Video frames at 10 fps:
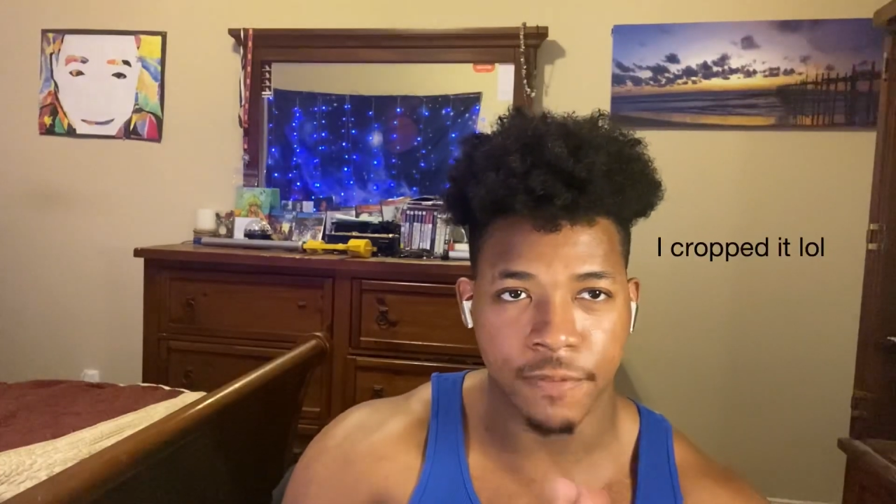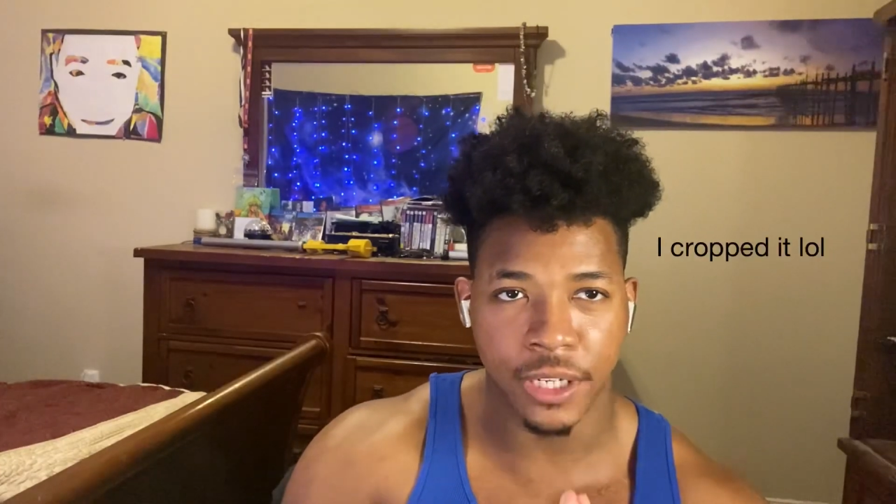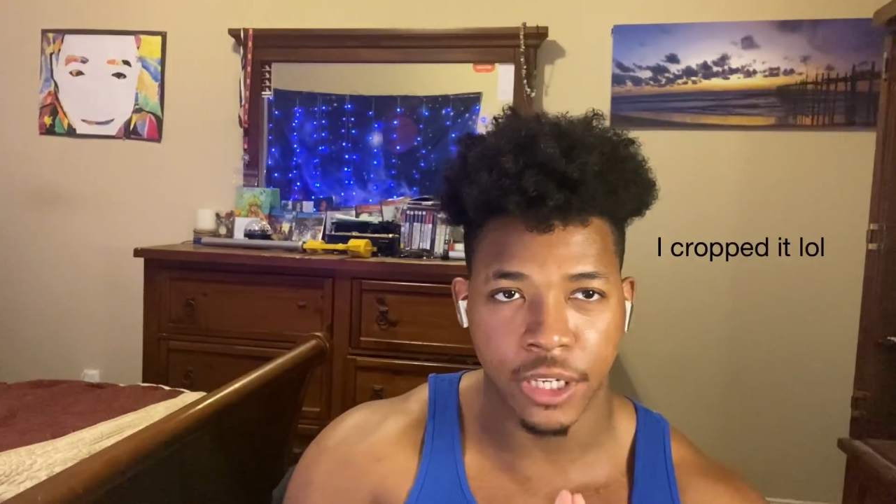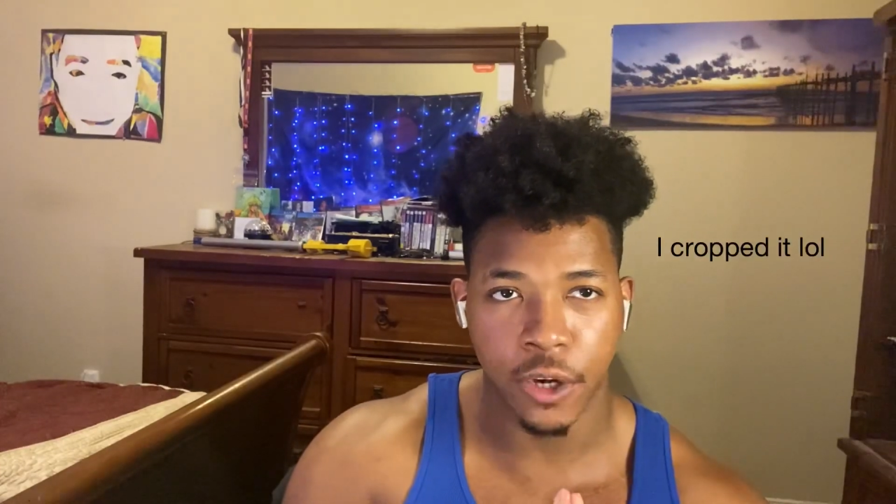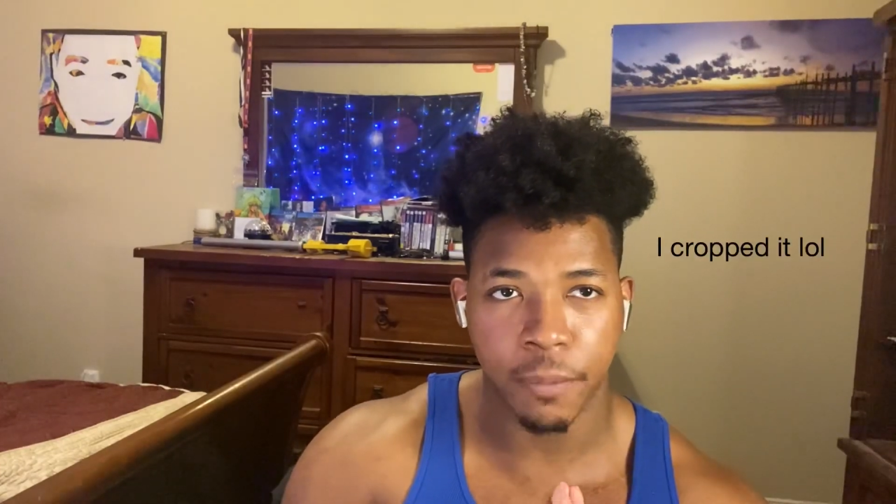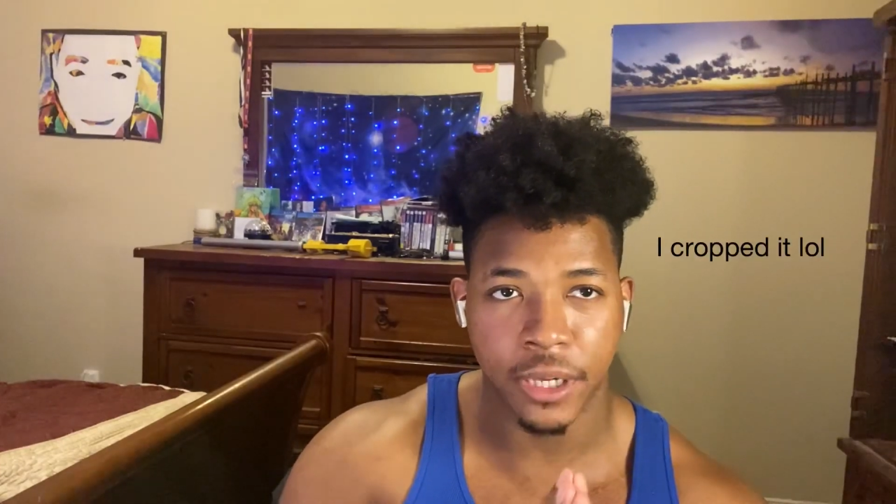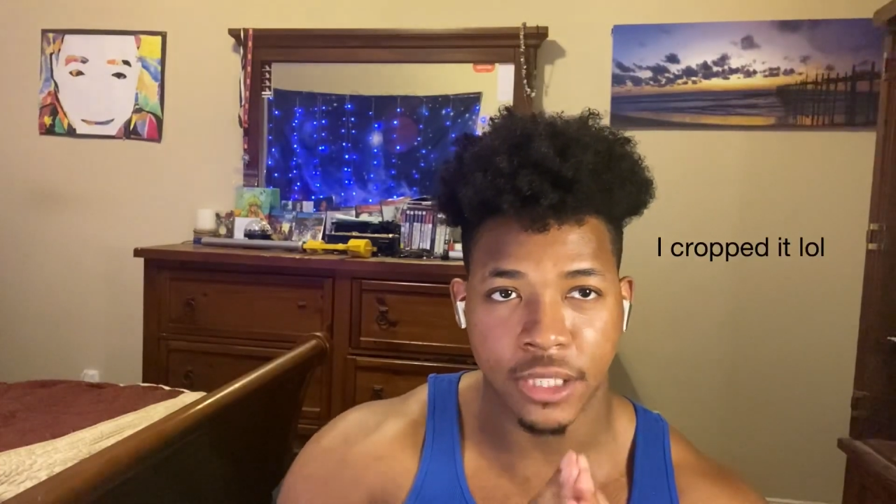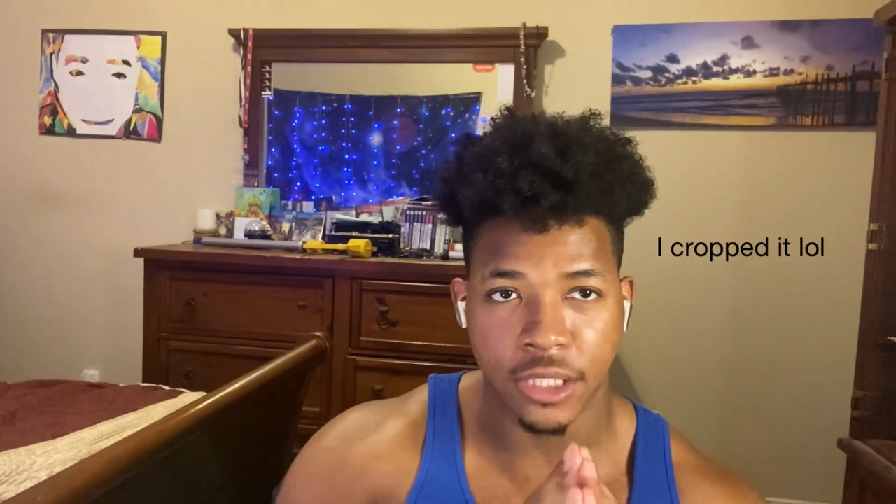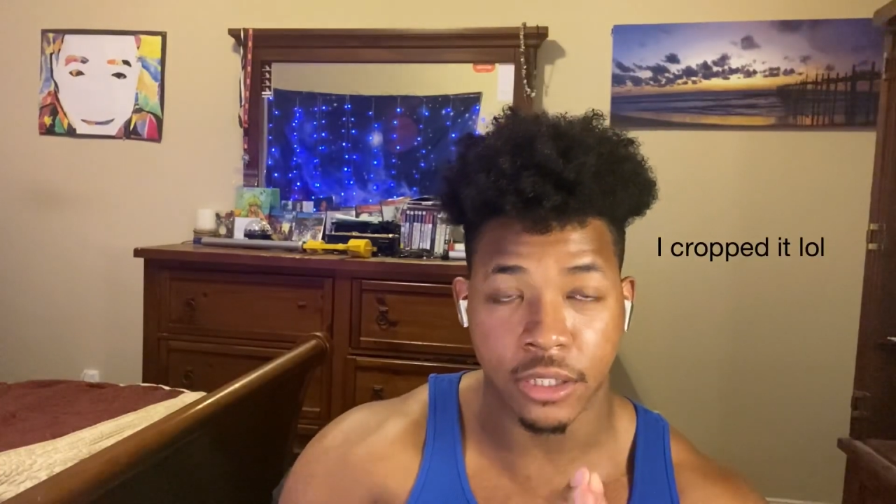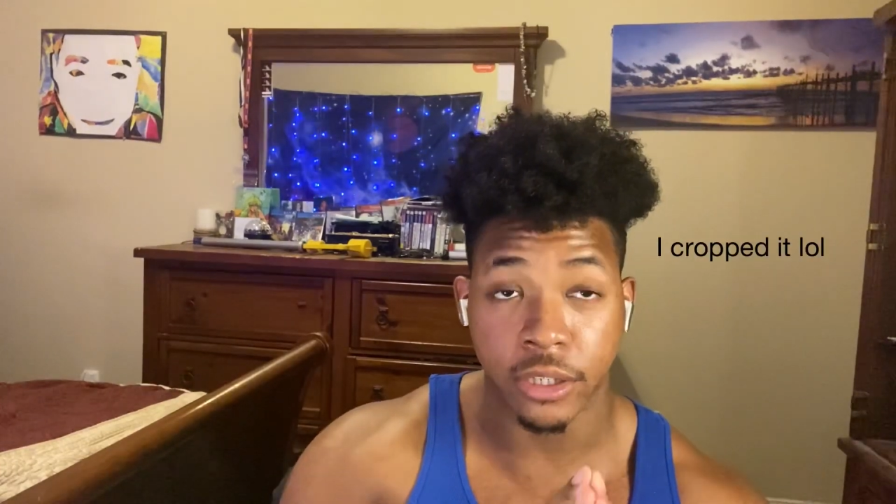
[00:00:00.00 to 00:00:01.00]
video
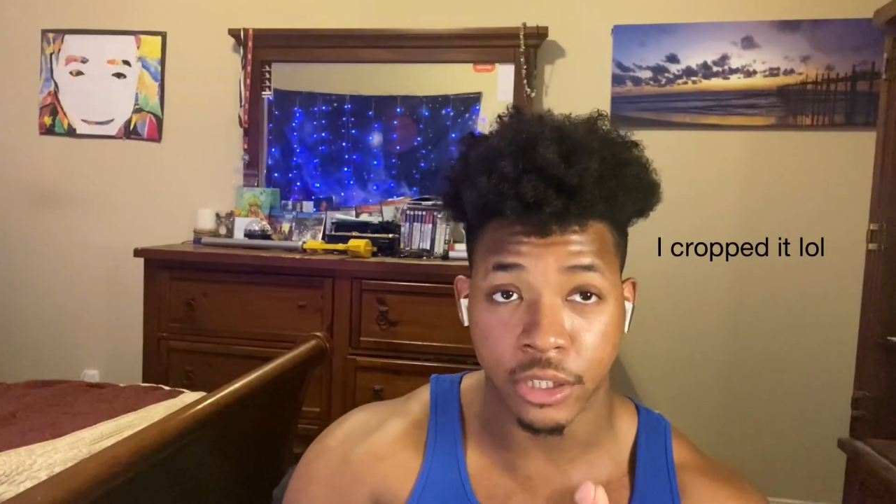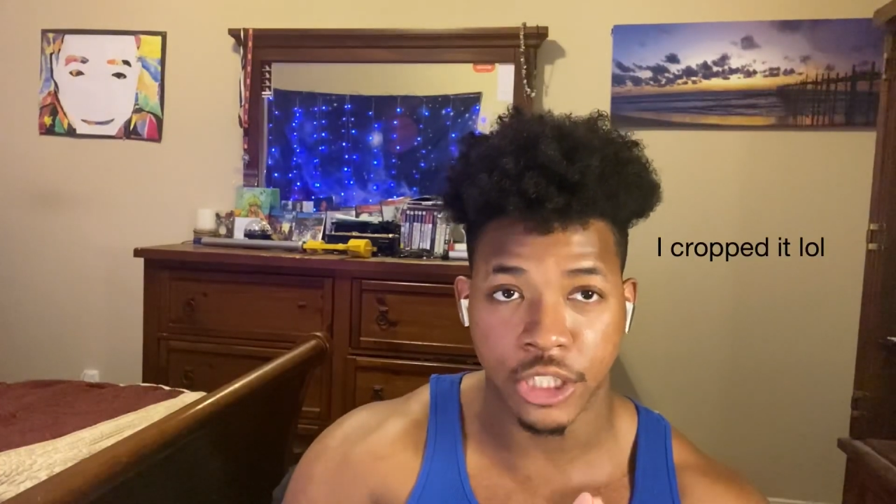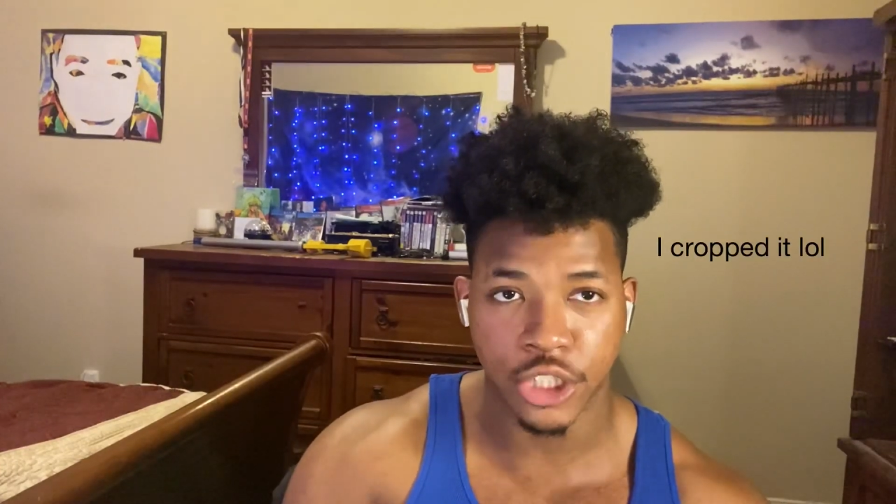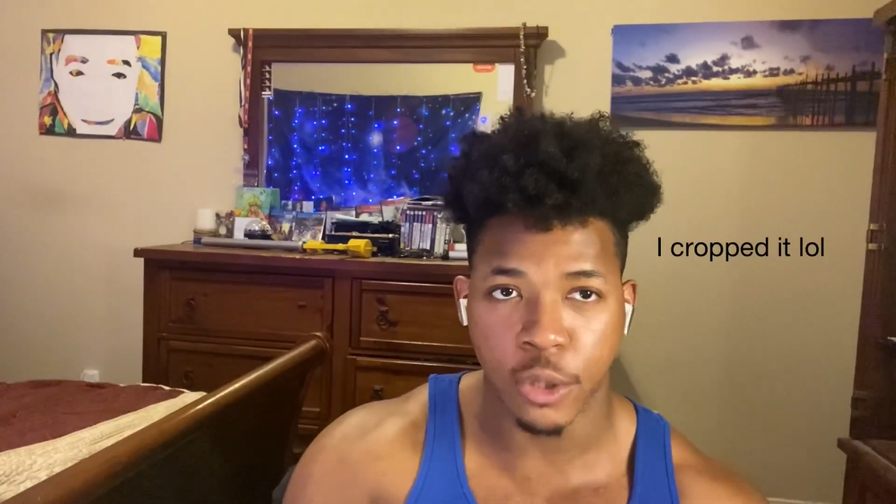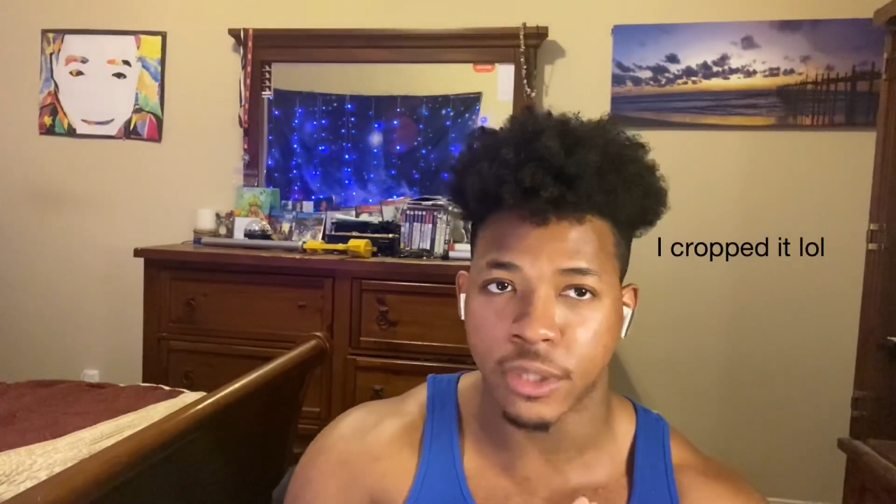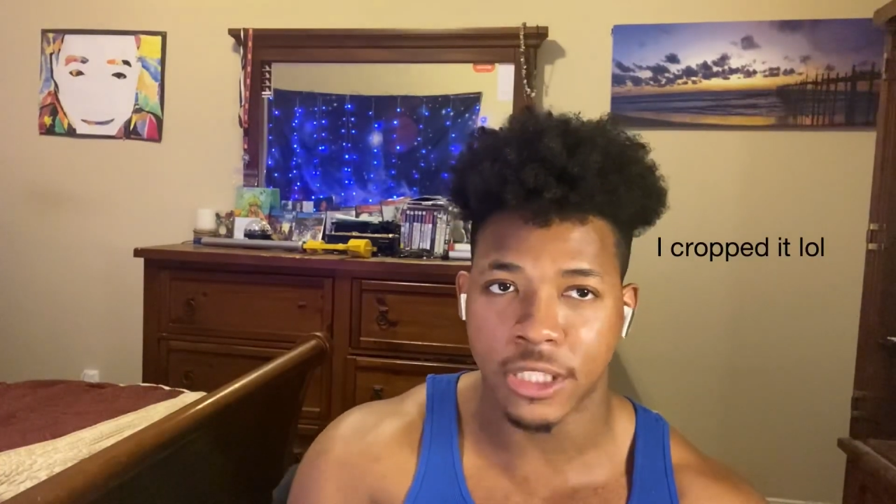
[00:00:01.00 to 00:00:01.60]
because it clearly shows